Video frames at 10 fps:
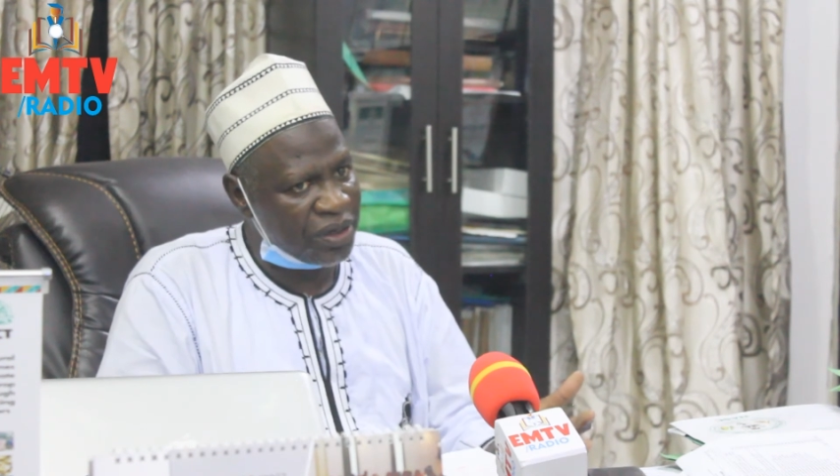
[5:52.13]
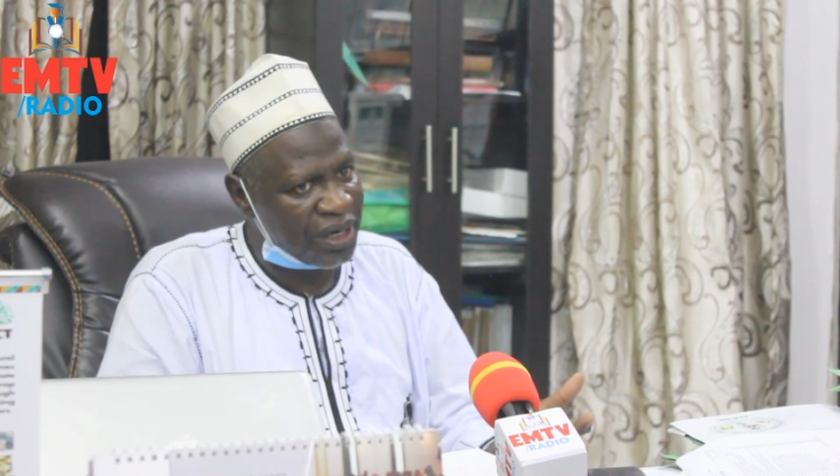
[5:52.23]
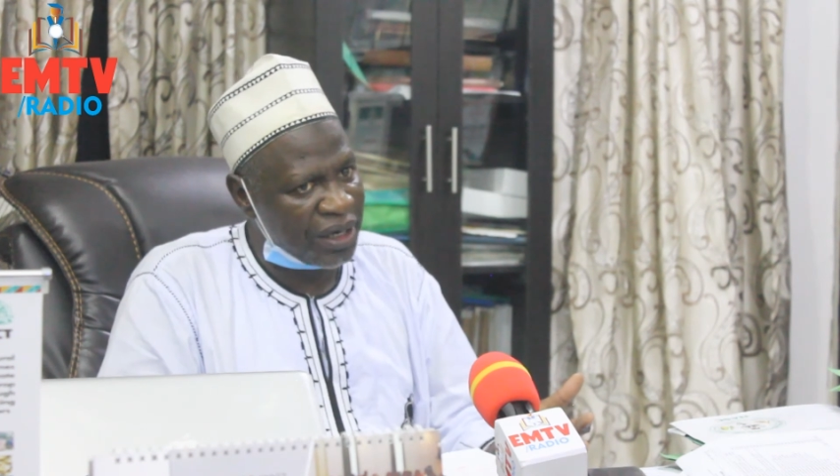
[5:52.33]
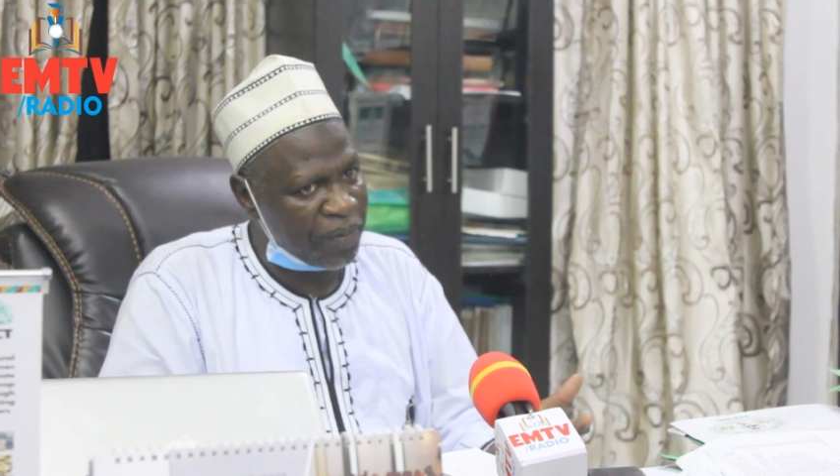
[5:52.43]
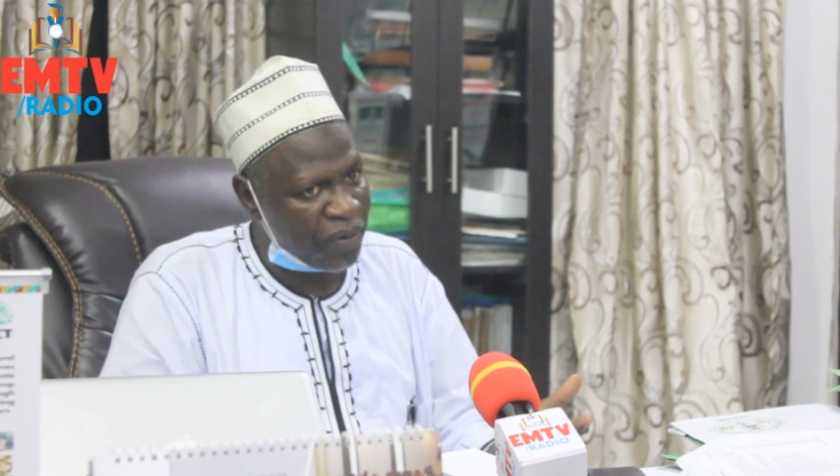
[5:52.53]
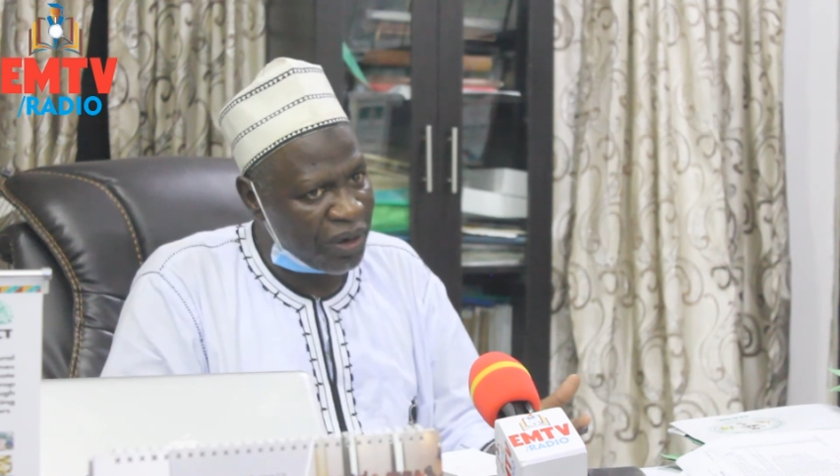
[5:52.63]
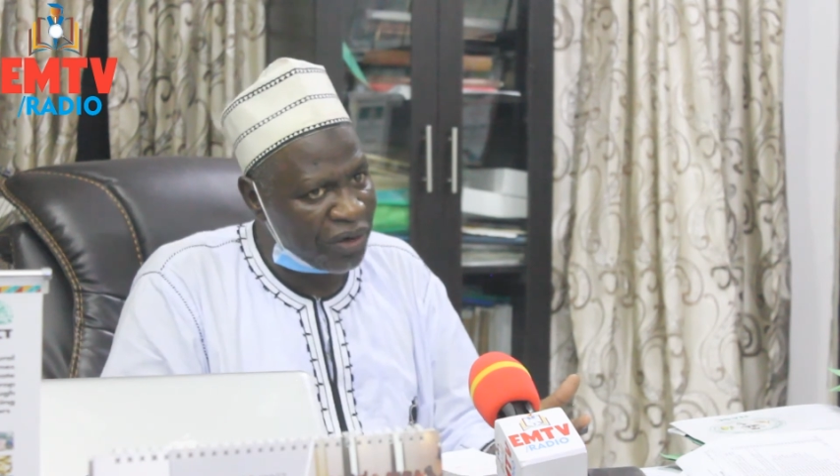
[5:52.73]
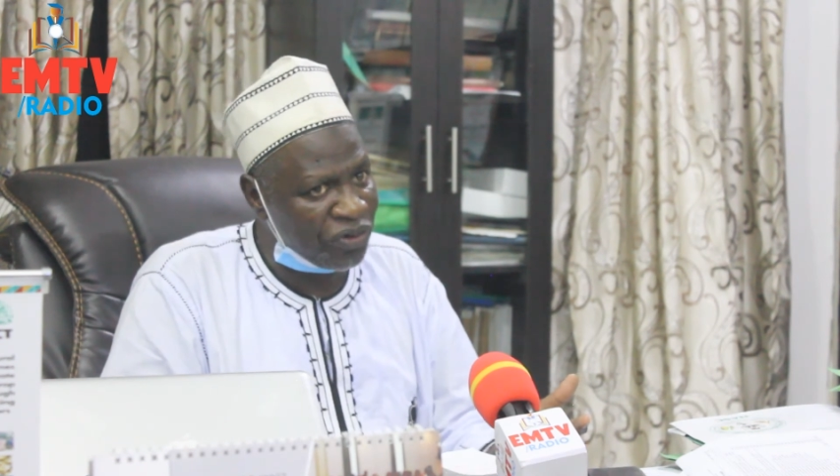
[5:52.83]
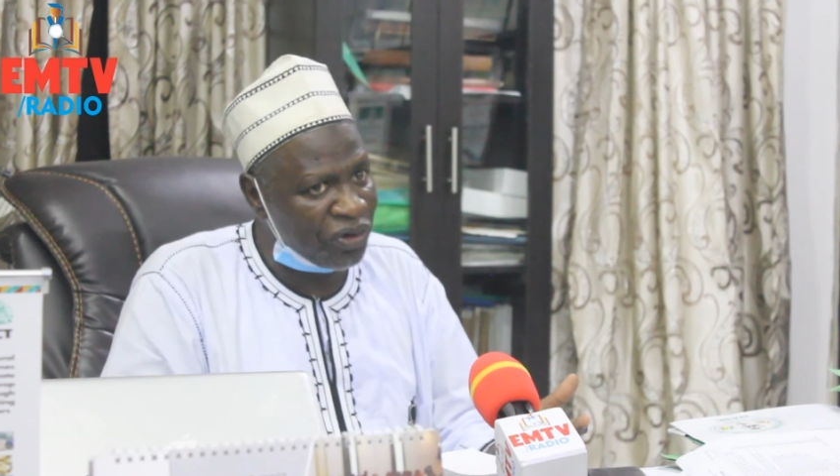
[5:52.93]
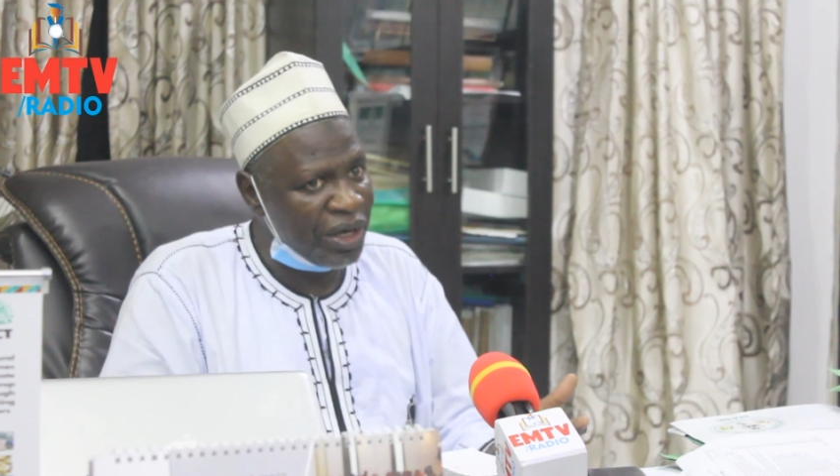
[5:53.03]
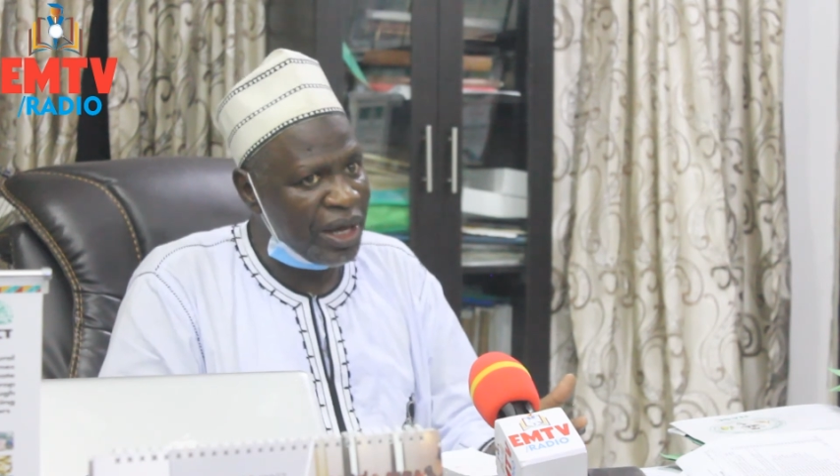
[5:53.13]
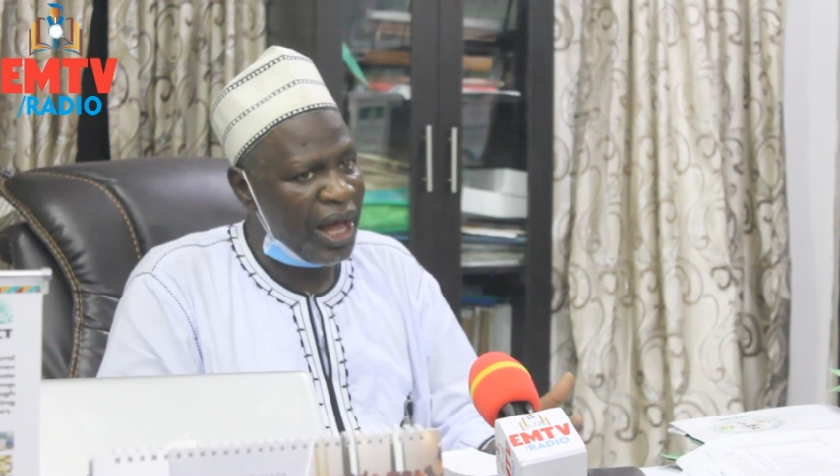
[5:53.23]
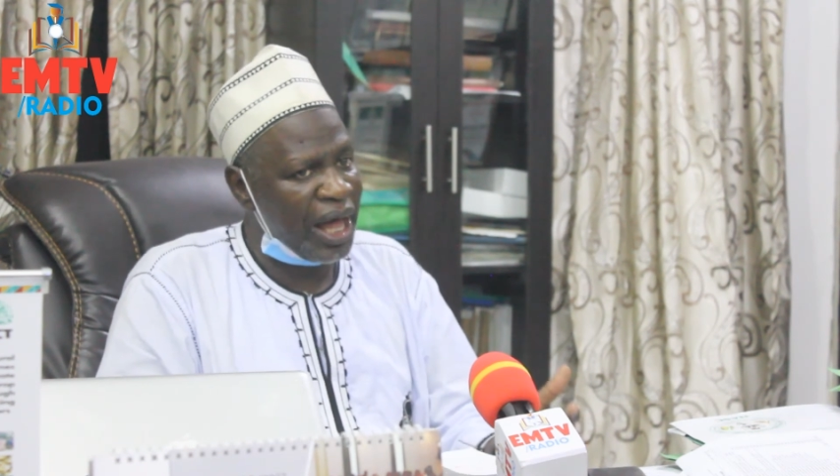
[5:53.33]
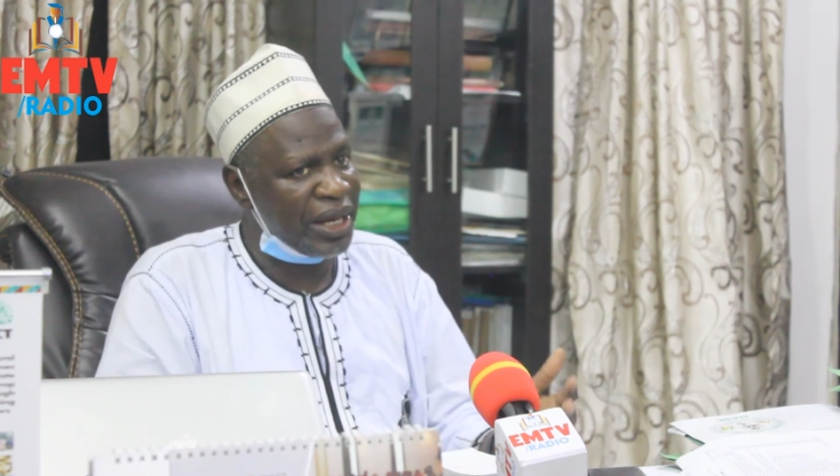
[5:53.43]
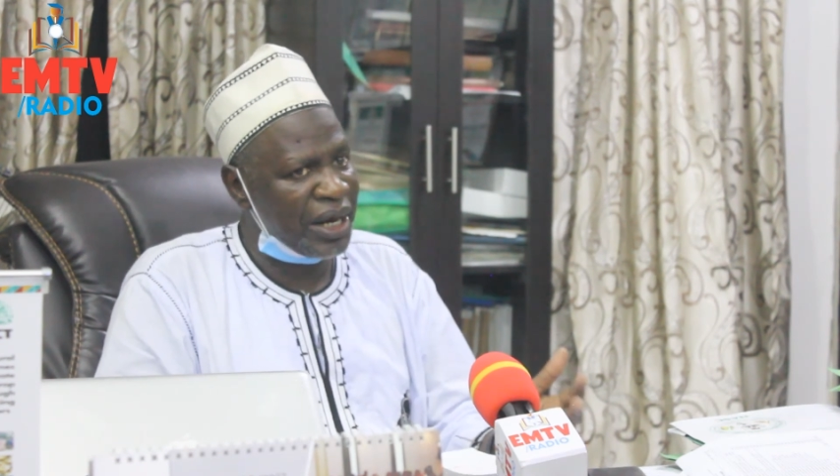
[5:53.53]
started production
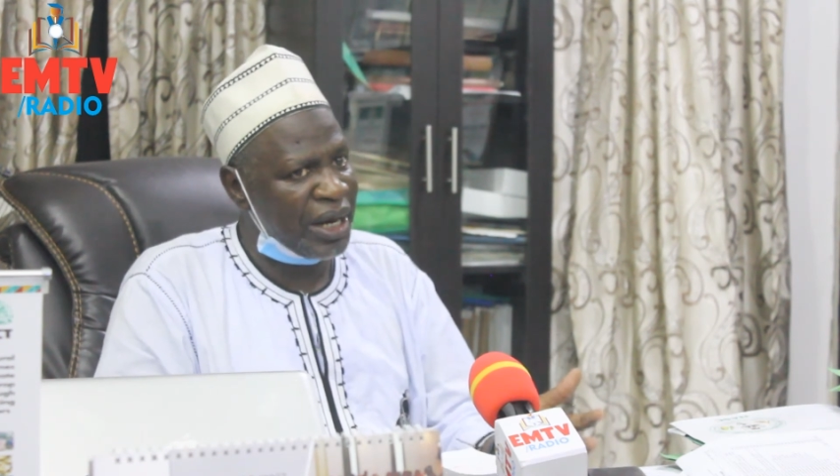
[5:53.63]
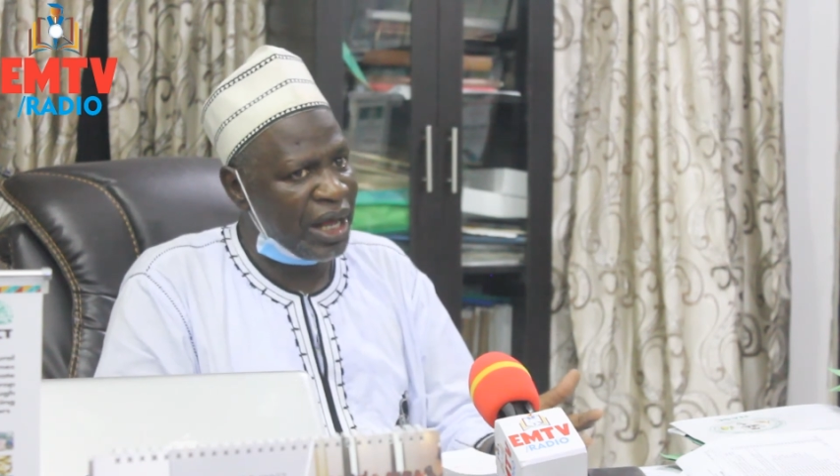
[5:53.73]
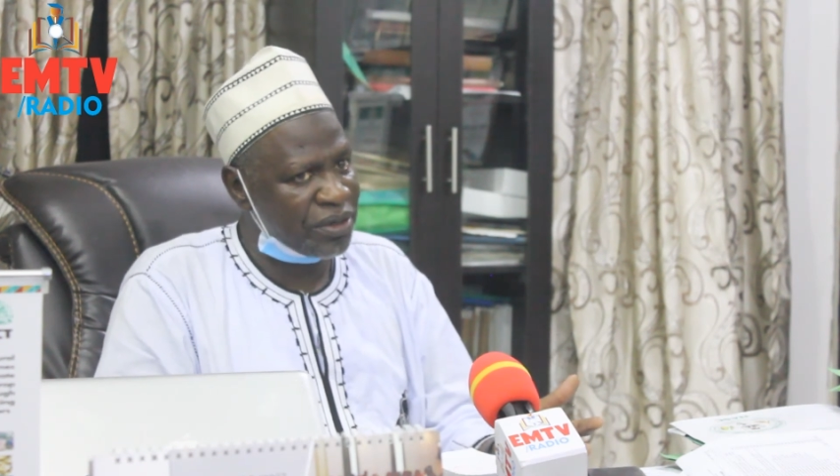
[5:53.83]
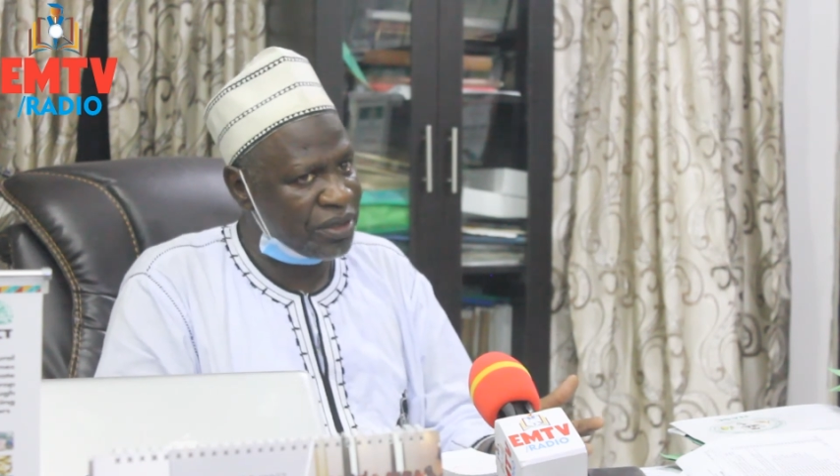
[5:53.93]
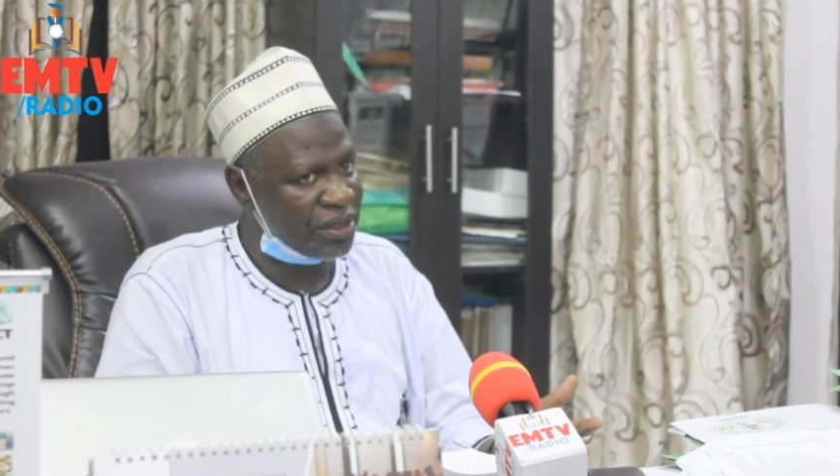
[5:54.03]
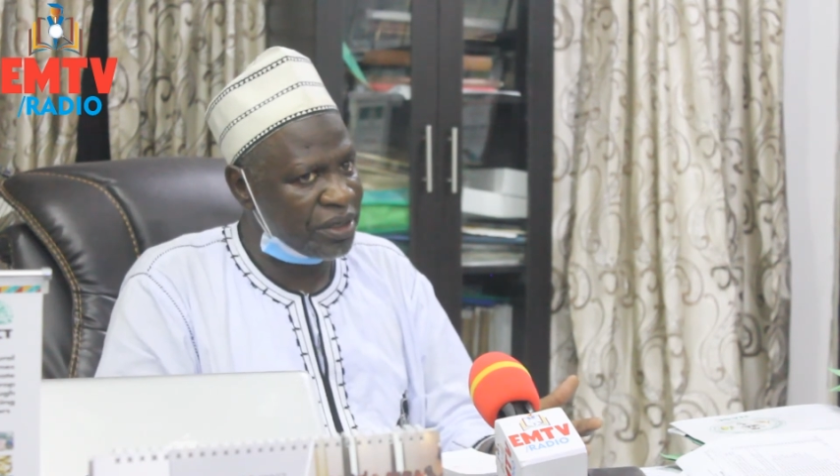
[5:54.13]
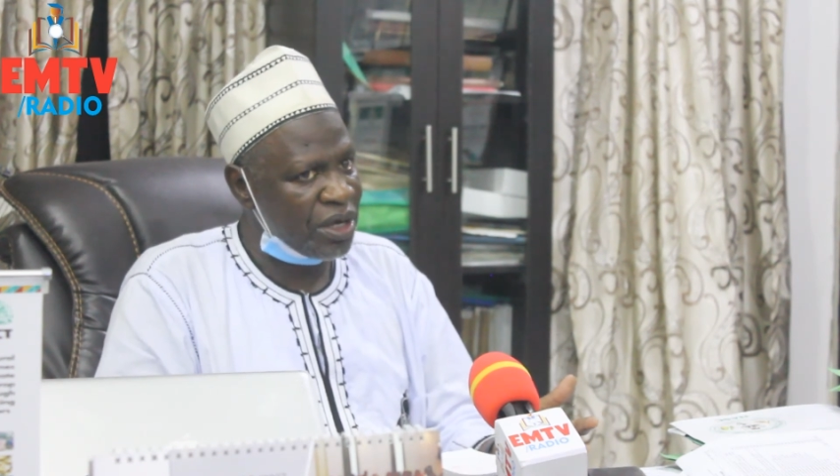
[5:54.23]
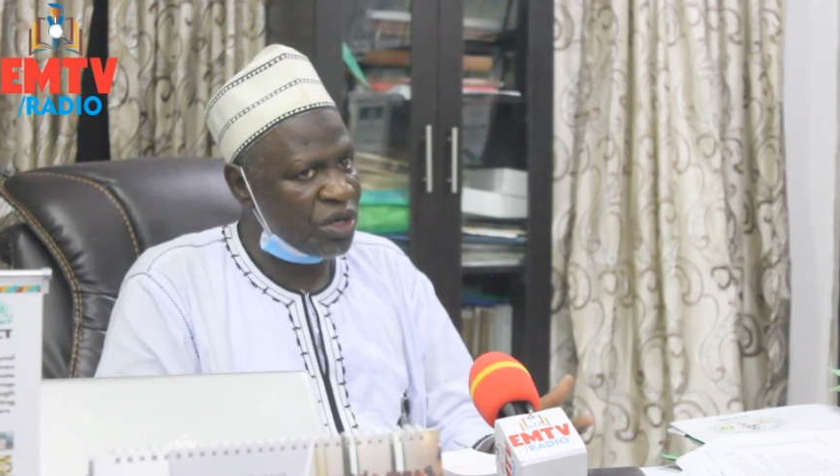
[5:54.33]
and the rain has ceased.